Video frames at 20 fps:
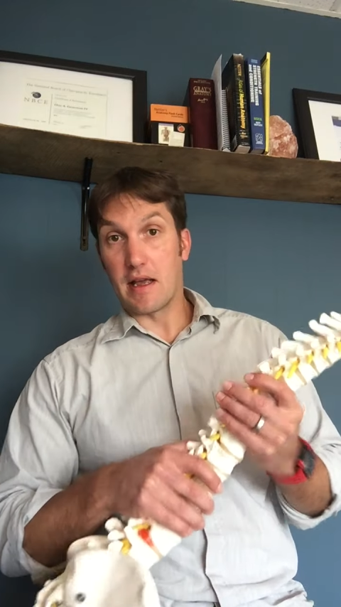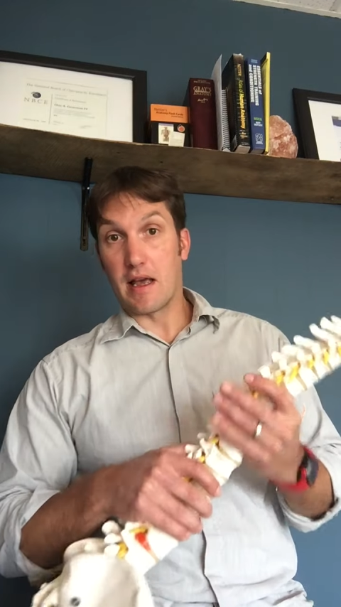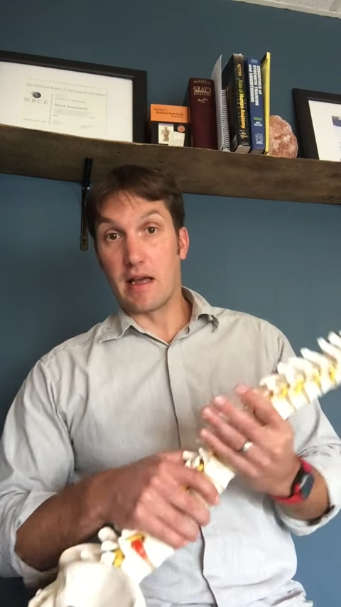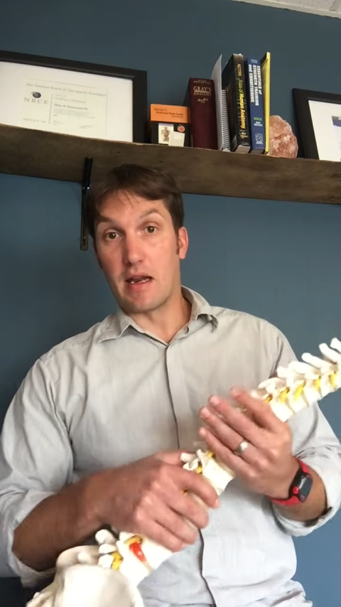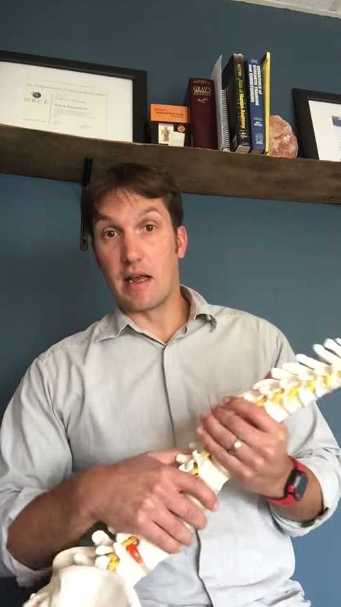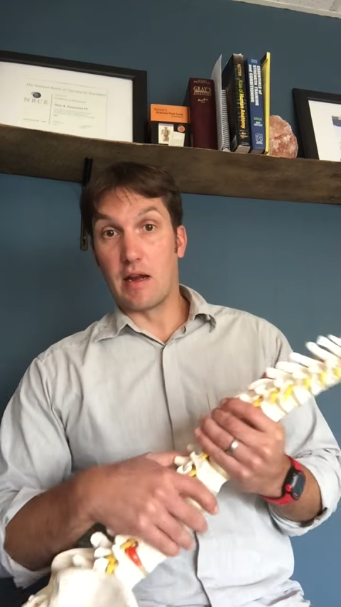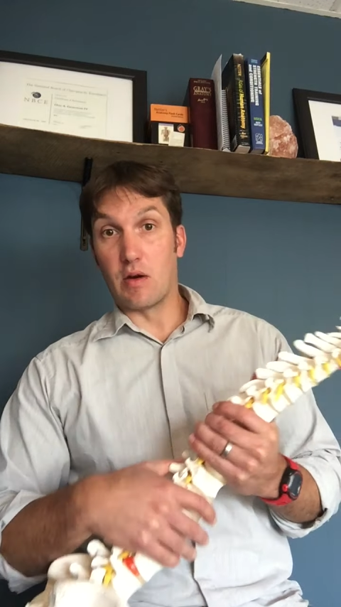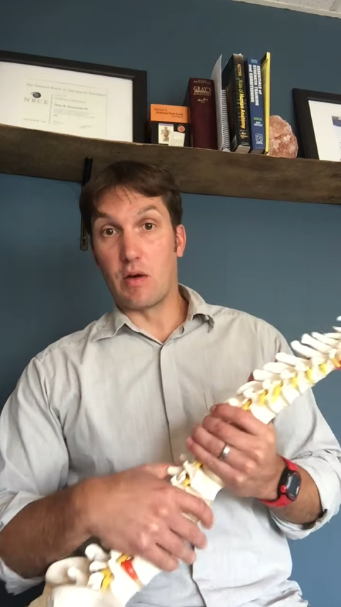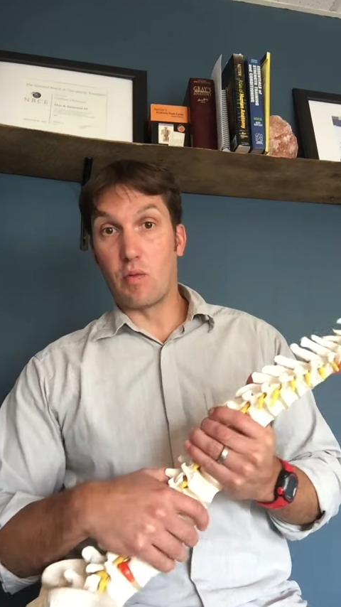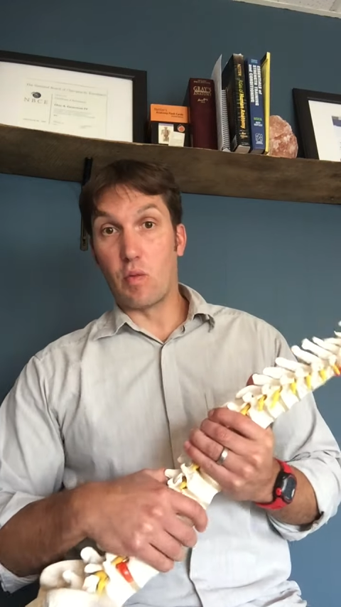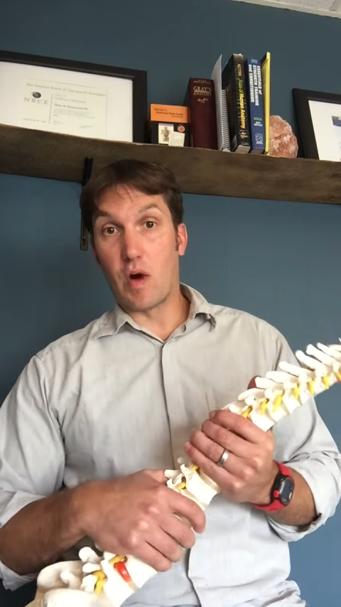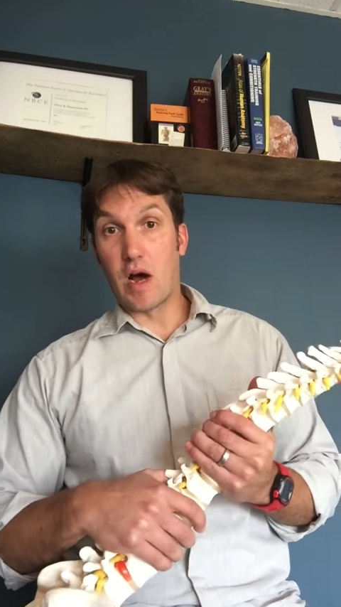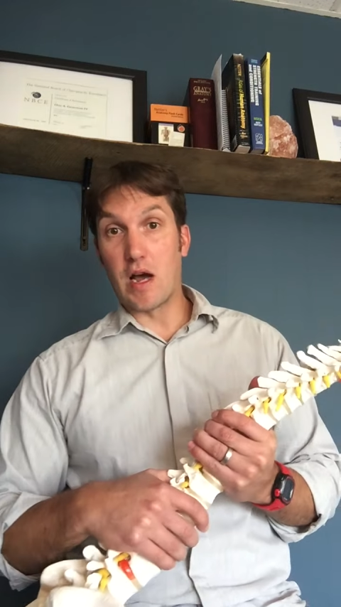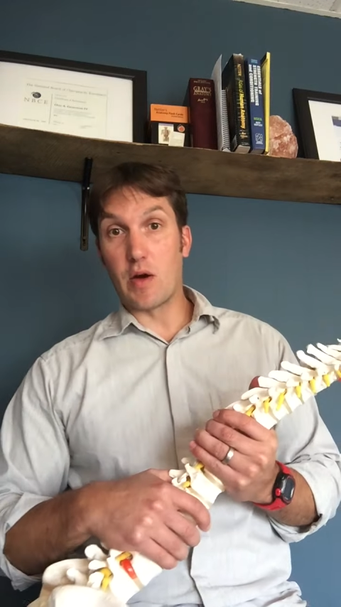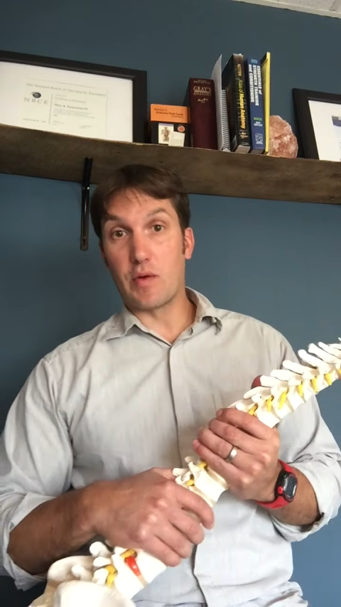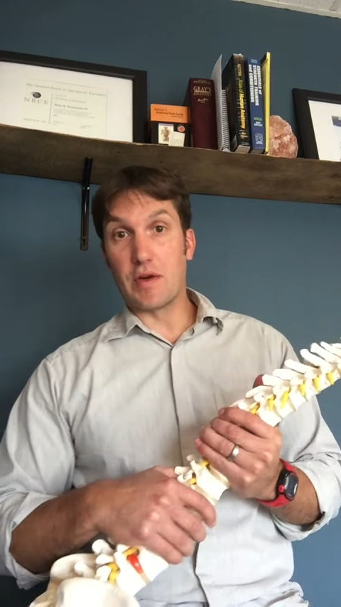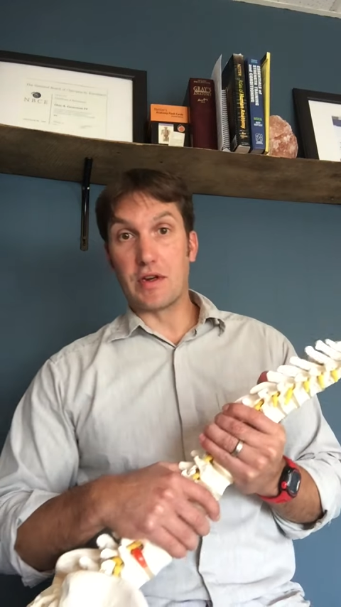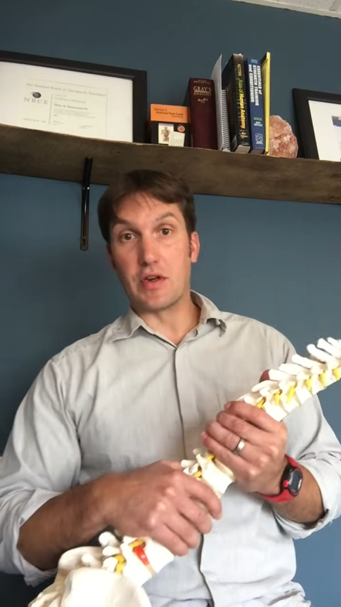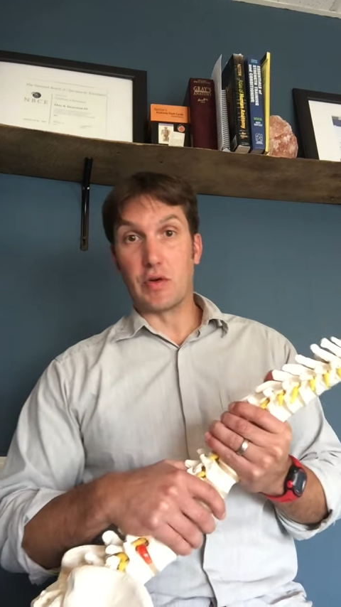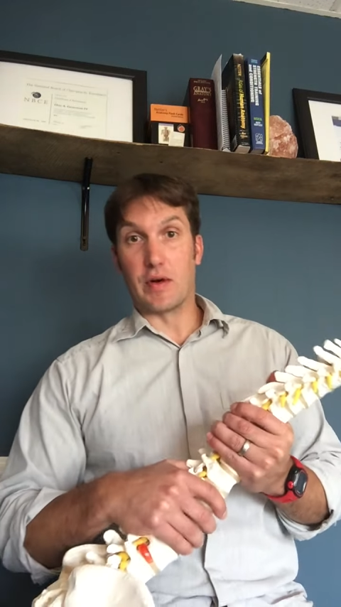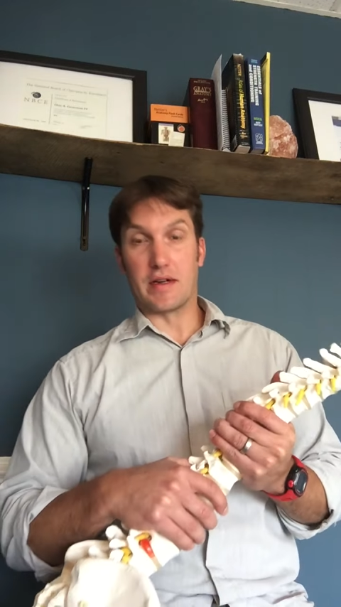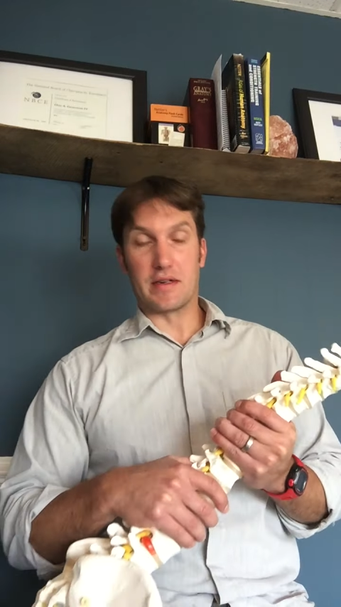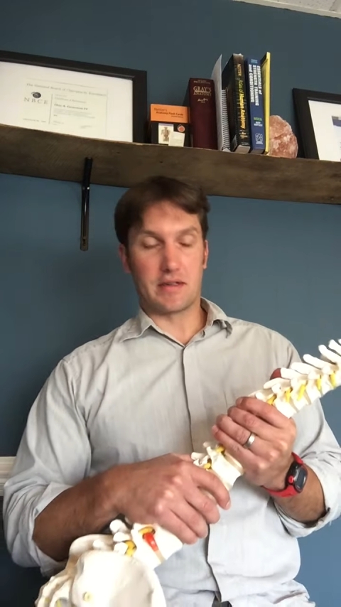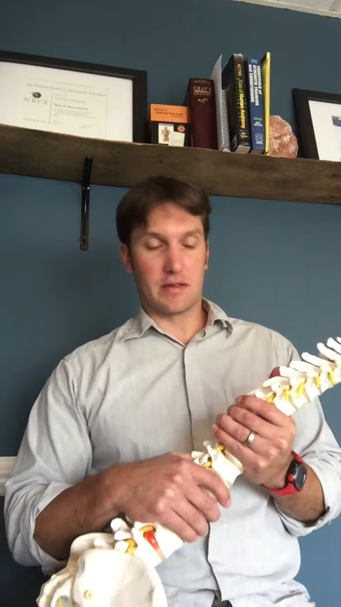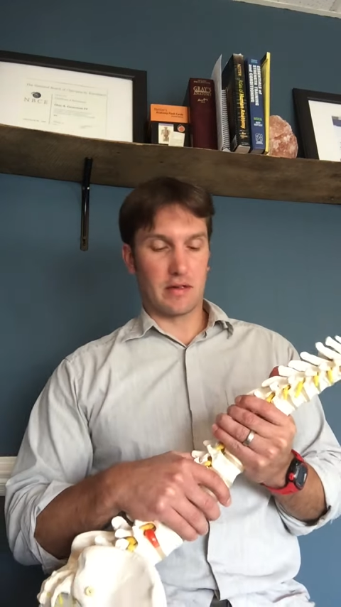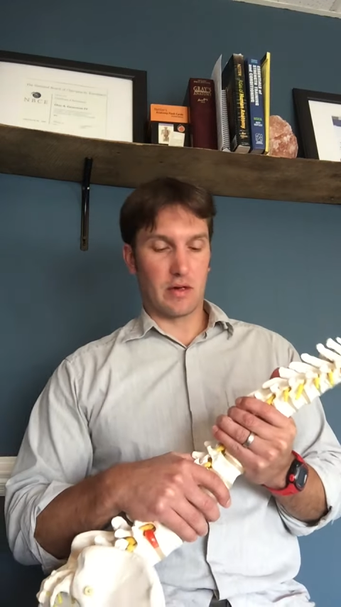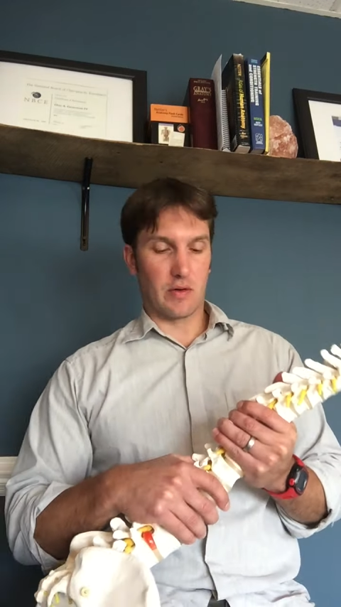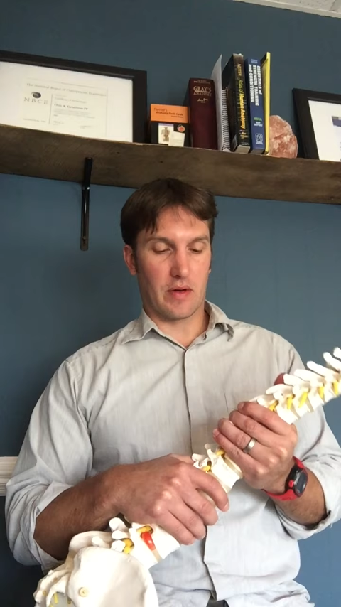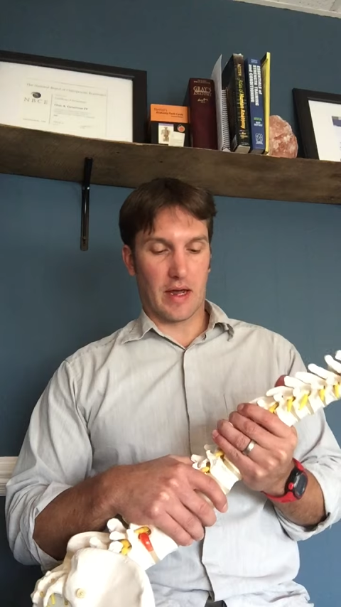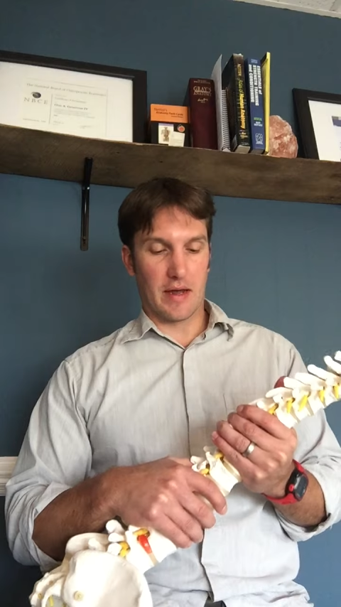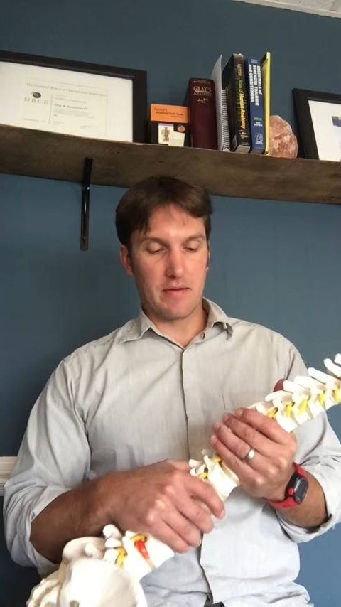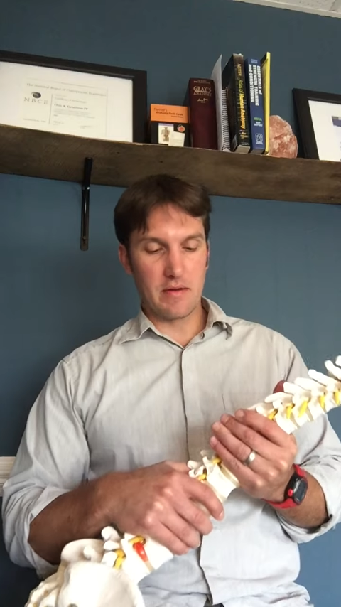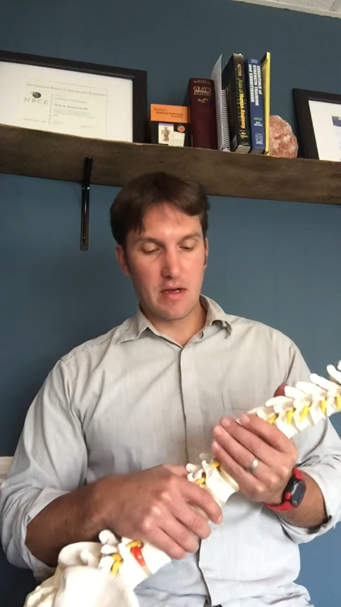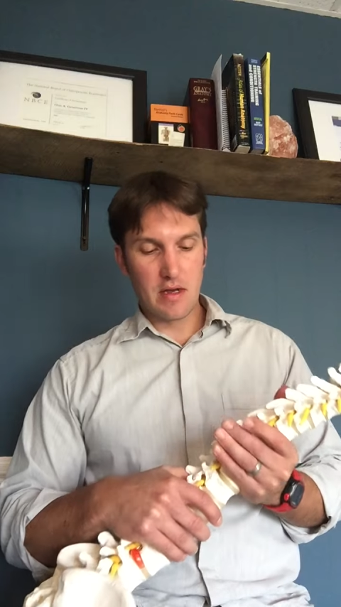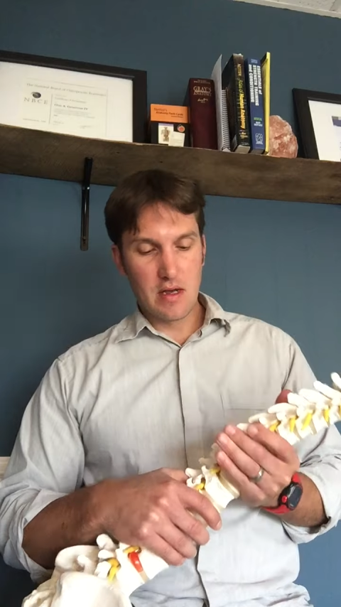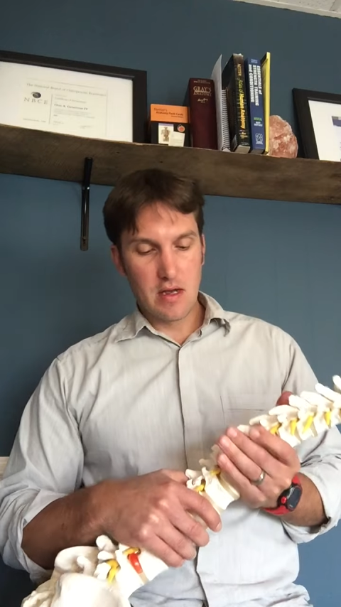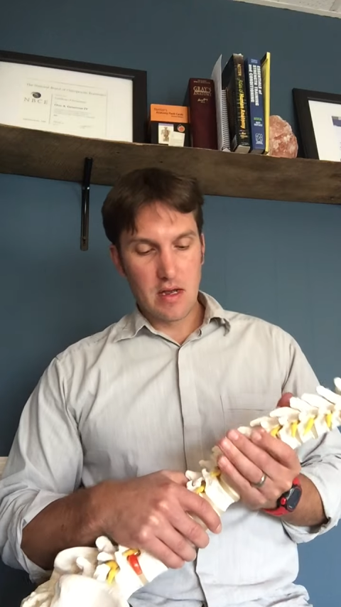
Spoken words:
and why we do it, okay?